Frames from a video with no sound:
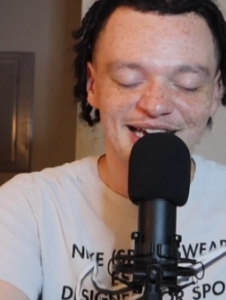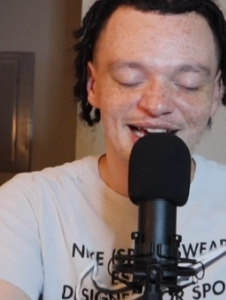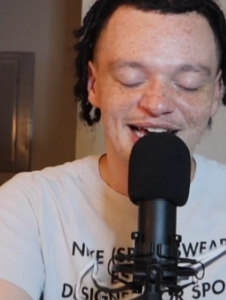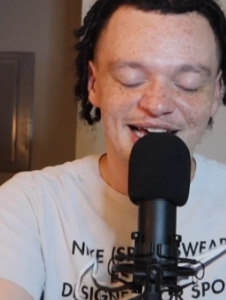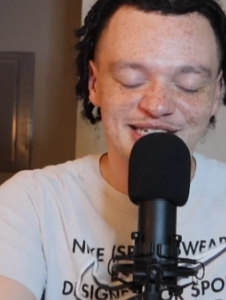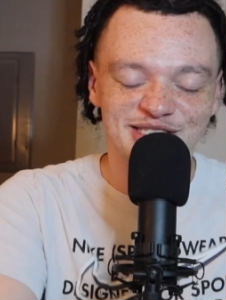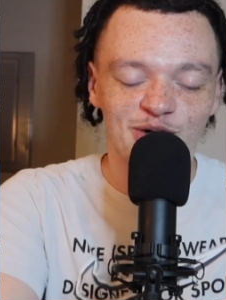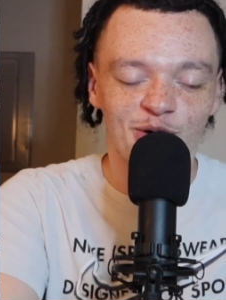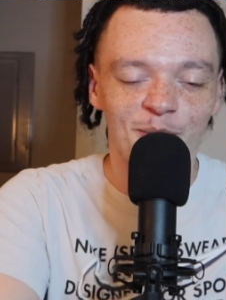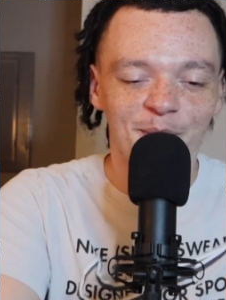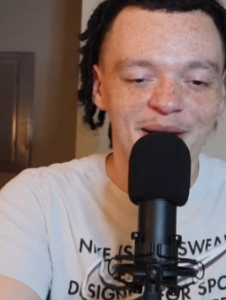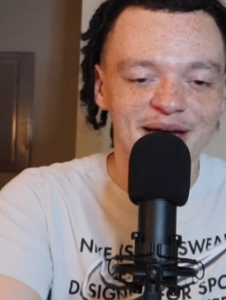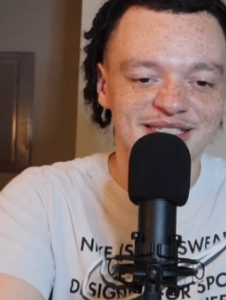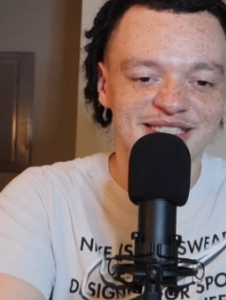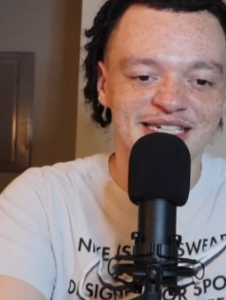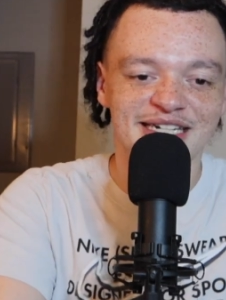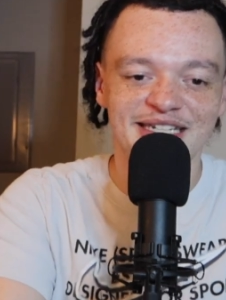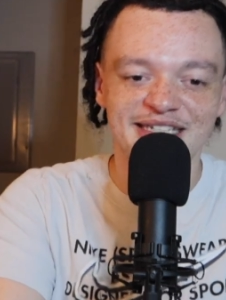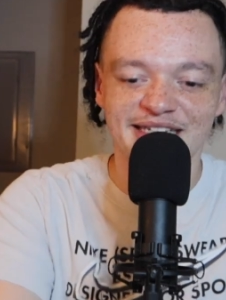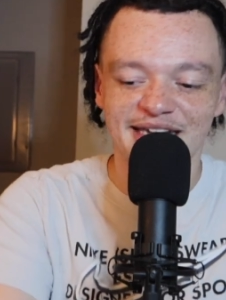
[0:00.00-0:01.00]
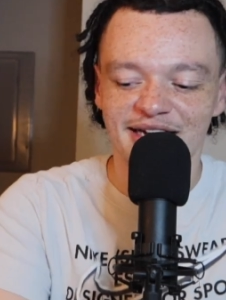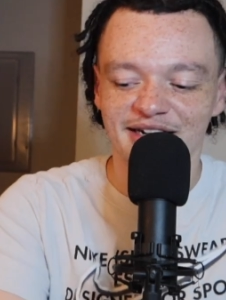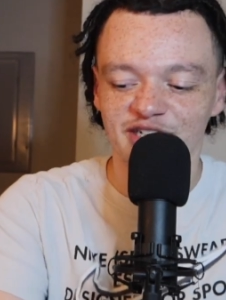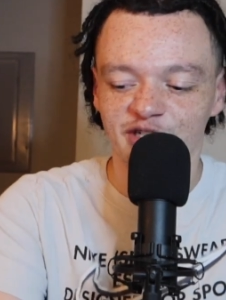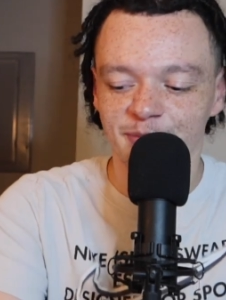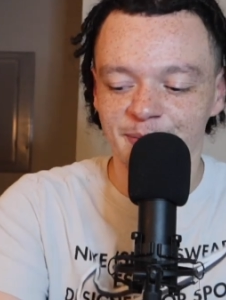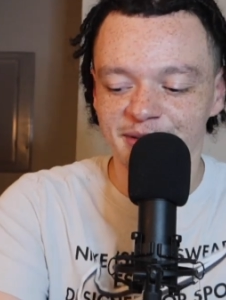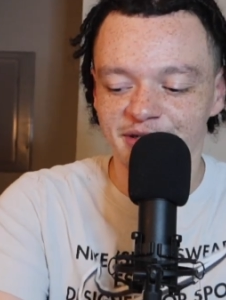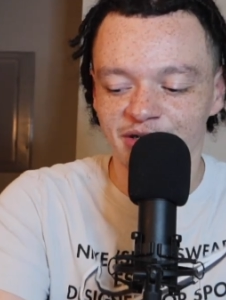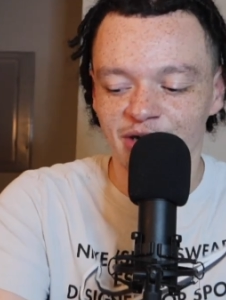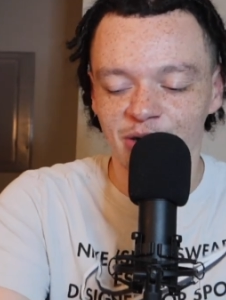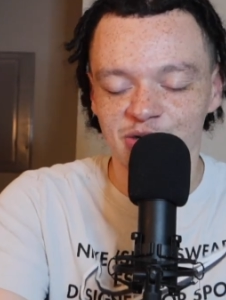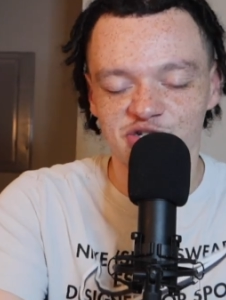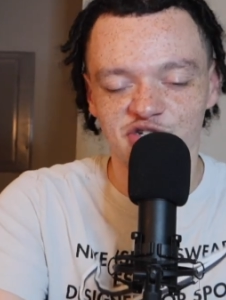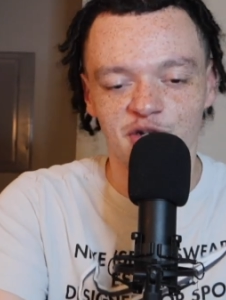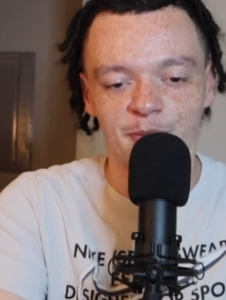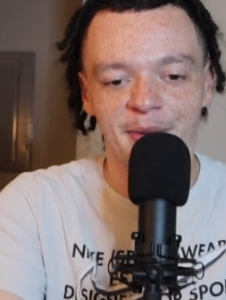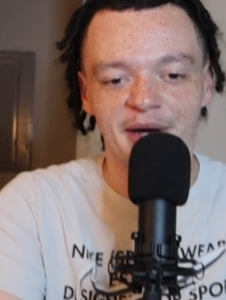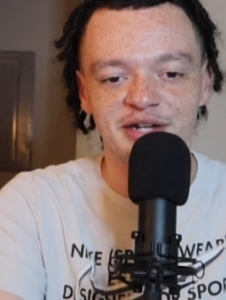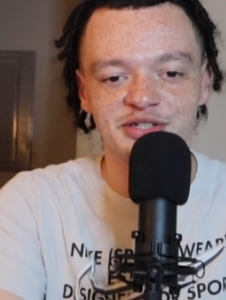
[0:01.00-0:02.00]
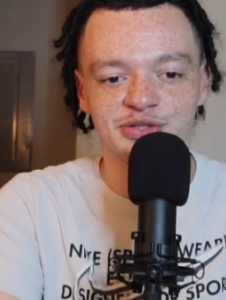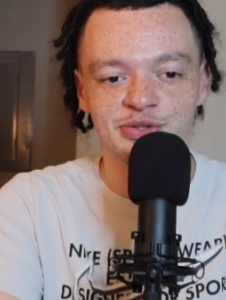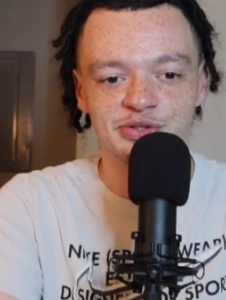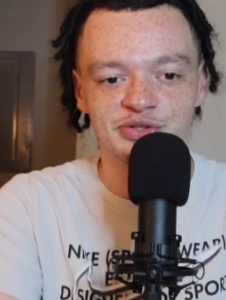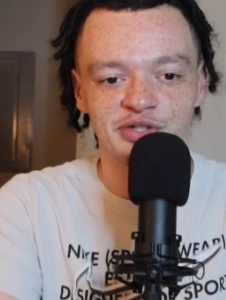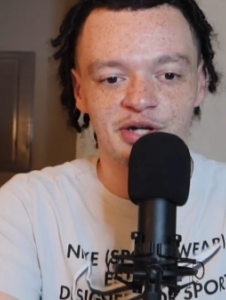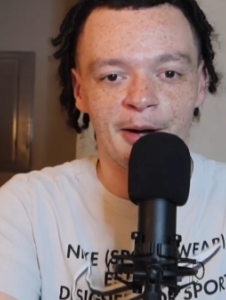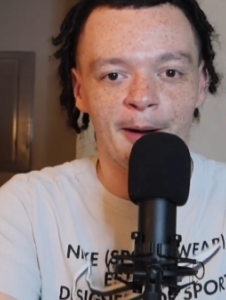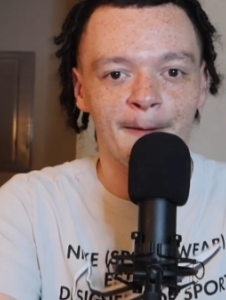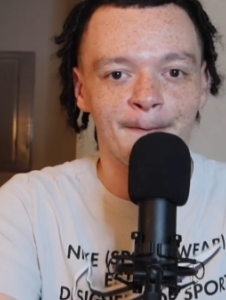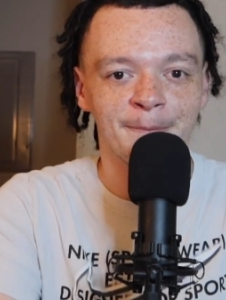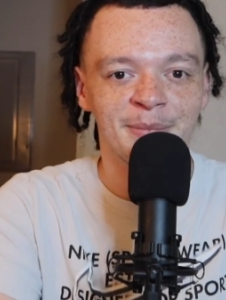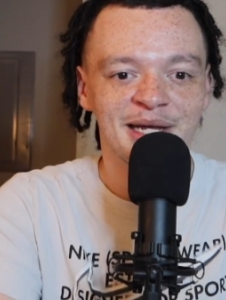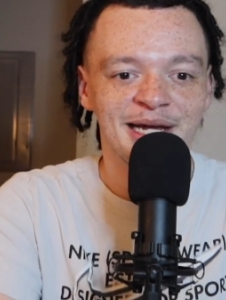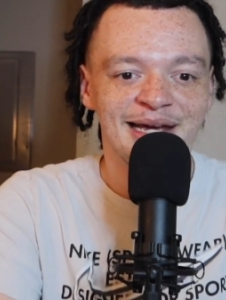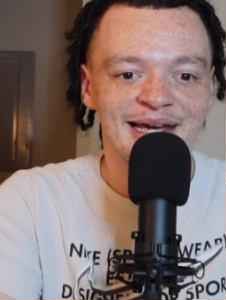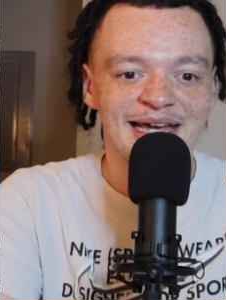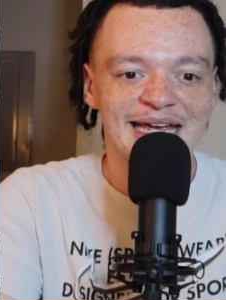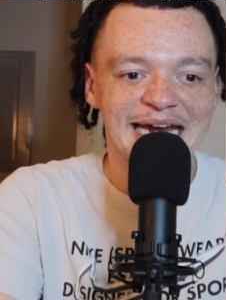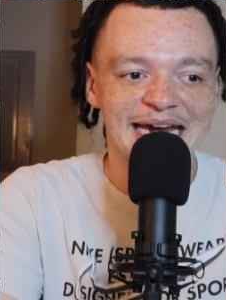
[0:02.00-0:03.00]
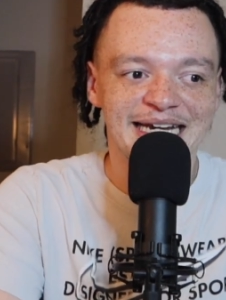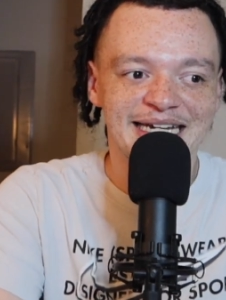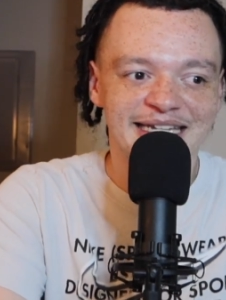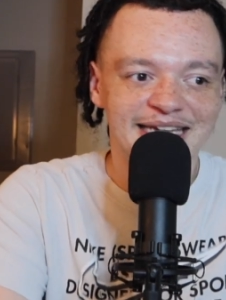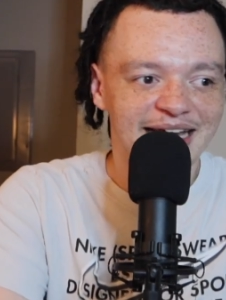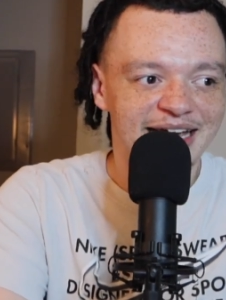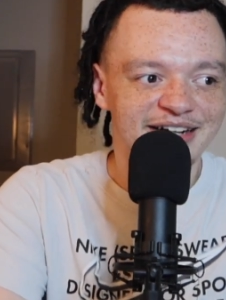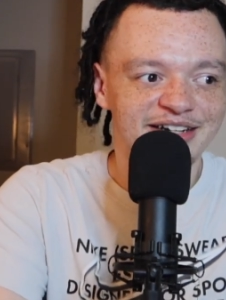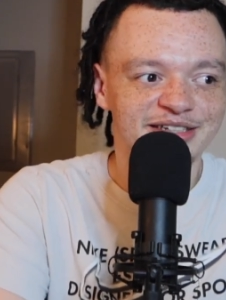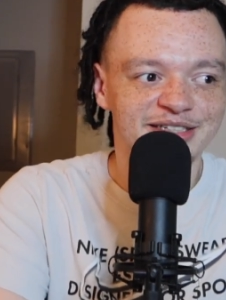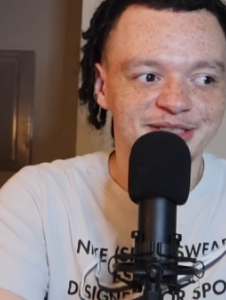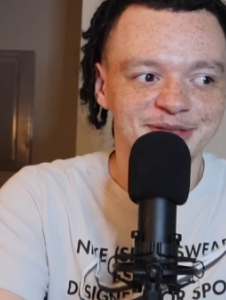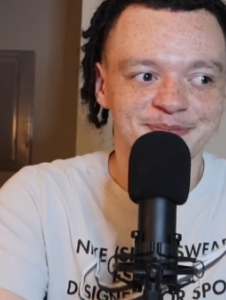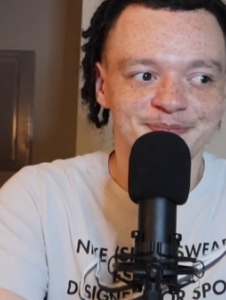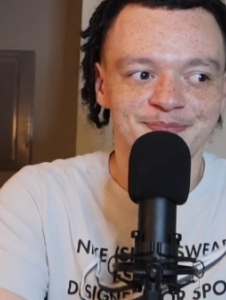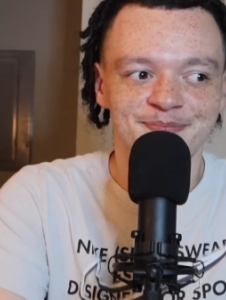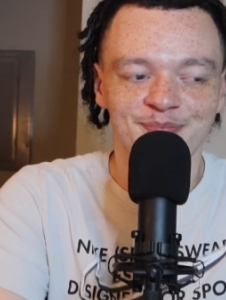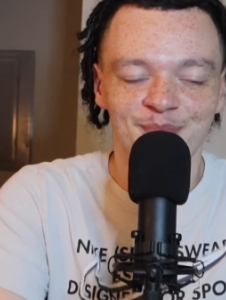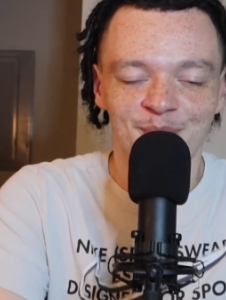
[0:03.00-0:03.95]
He's going back to Indiana to be the coach of the Pacers. Indiana